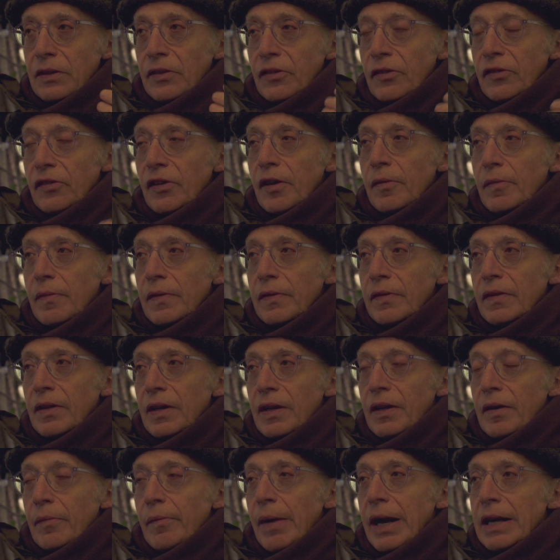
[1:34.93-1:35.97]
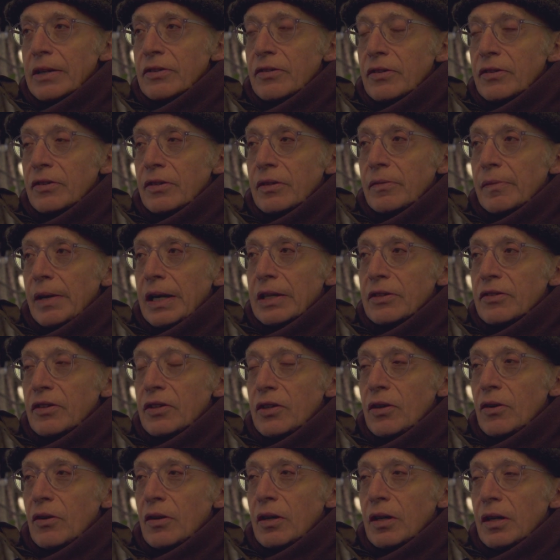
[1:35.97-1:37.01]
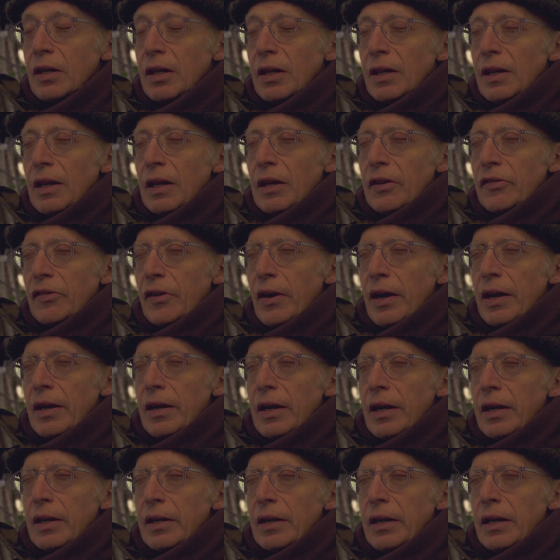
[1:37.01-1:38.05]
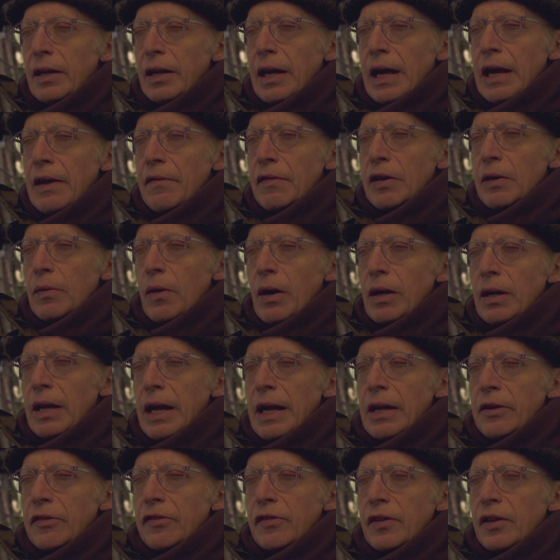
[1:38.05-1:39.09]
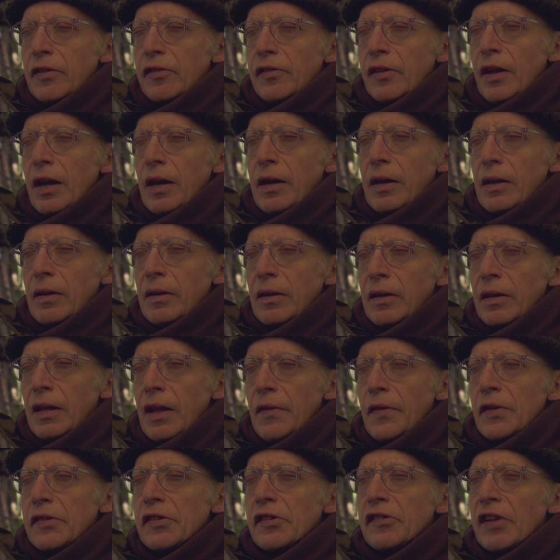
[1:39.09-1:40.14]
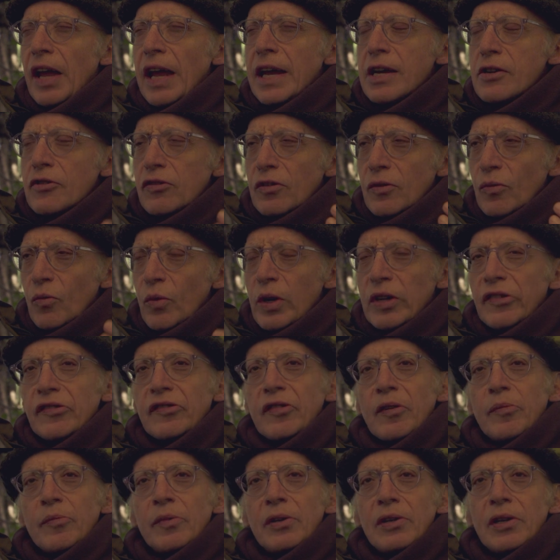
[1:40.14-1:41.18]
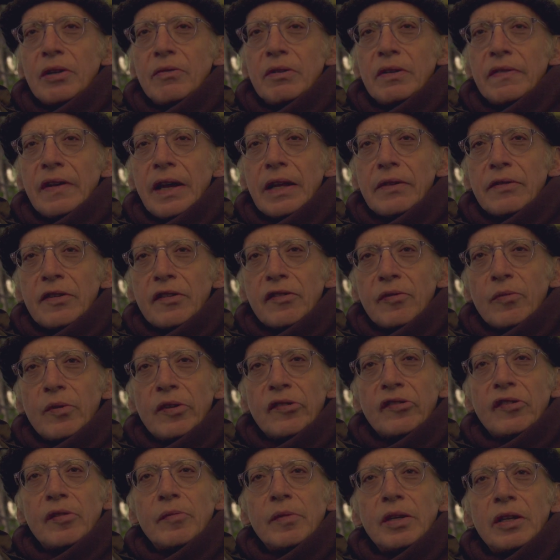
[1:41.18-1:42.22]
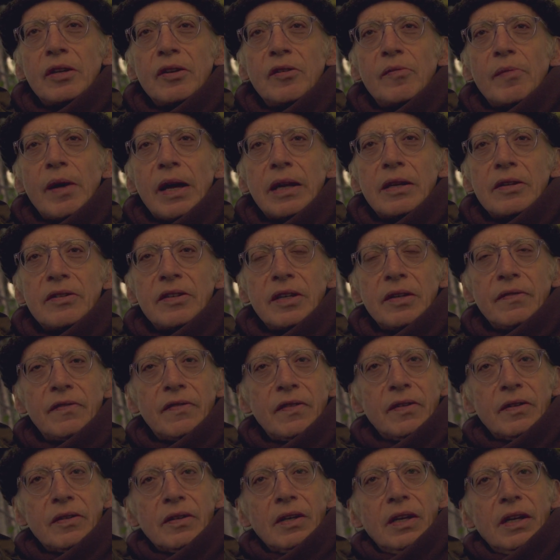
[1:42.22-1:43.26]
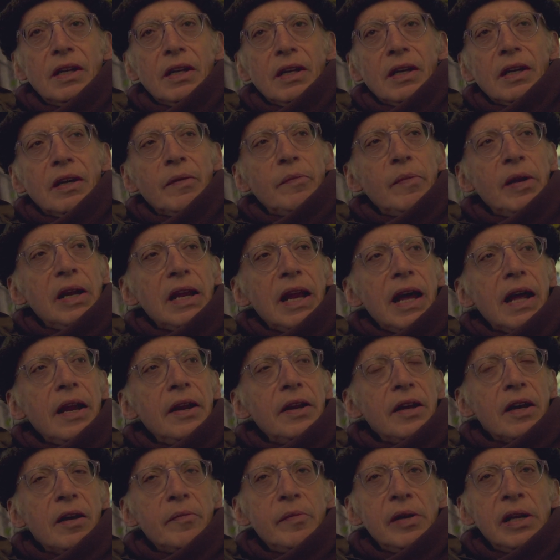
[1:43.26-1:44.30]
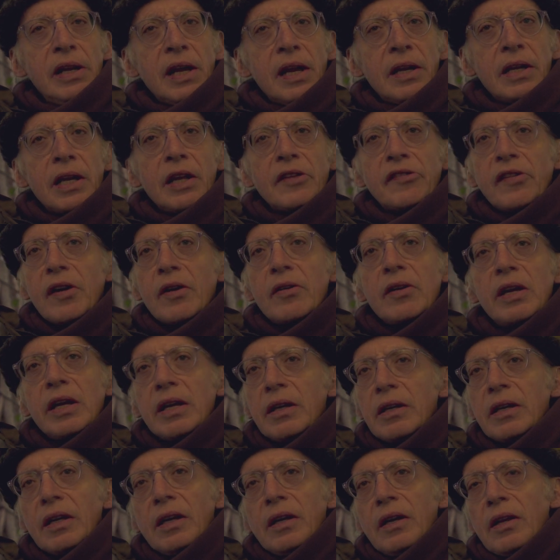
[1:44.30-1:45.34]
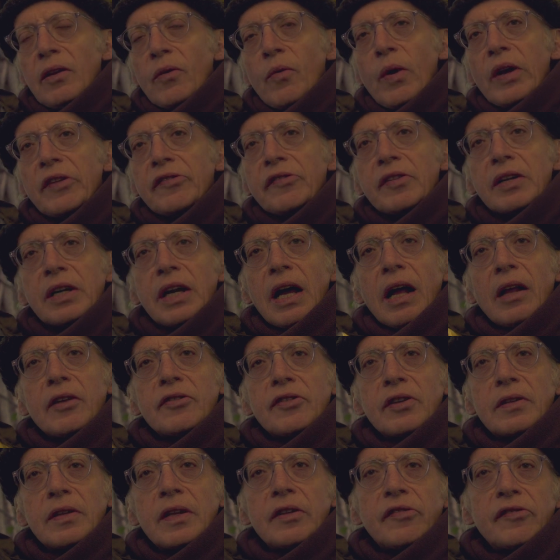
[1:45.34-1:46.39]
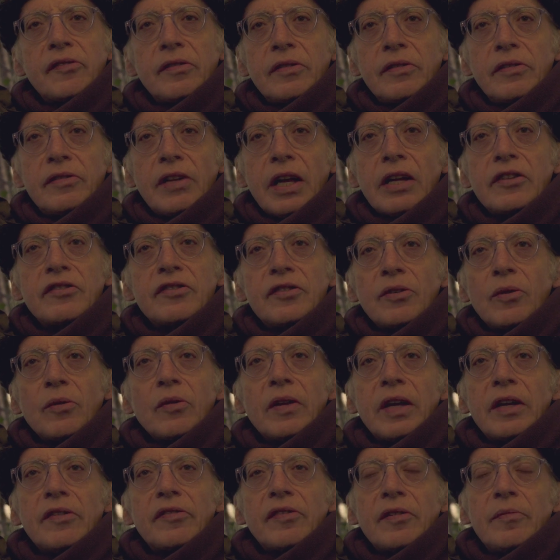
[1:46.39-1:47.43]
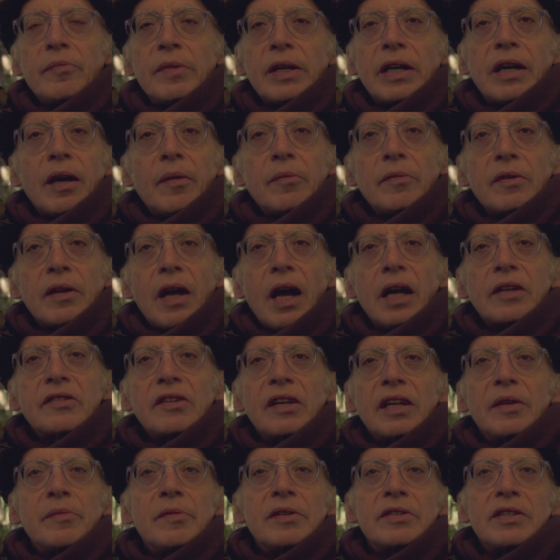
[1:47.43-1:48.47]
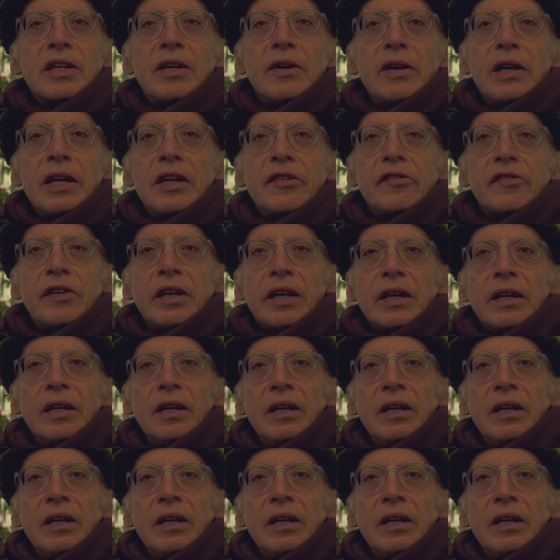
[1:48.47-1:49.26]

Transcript: so back to Jung. So everyone has this, and this is ancient wisdom. You know, we've had this wisdom in humanity for millennia. It's only Western culture that's ditched all this and become utterly materialistic.